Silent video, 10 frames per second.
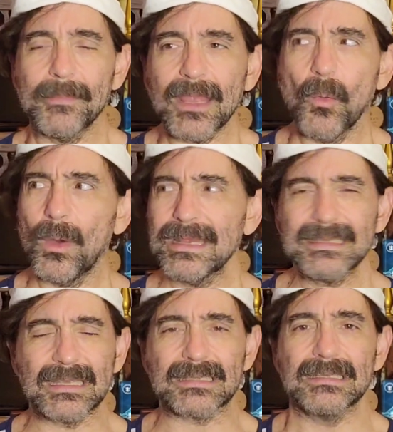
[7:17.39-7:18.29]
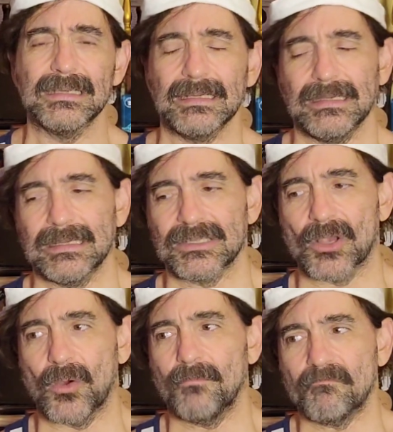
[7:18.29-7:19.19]
I mean, like, what is this?
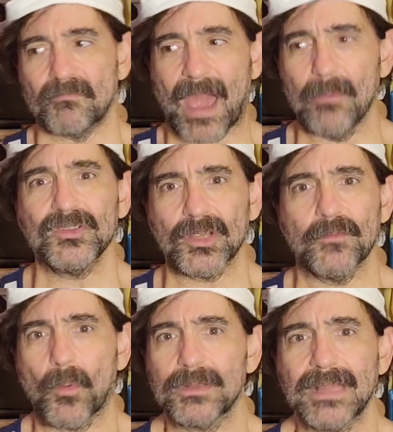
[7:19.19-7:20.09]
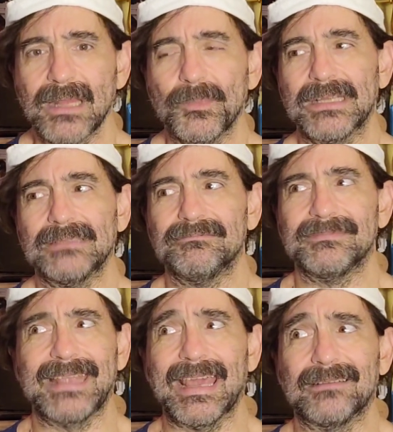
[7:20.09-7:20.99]
So, I was looking forward to that, but
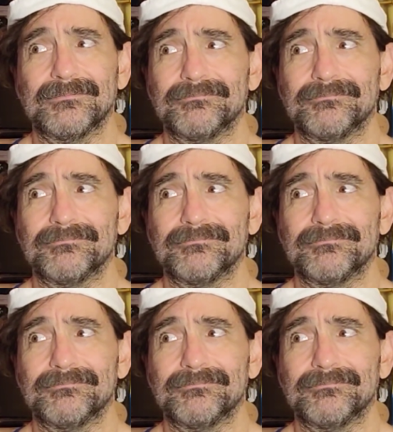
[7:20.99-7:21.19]
yeah.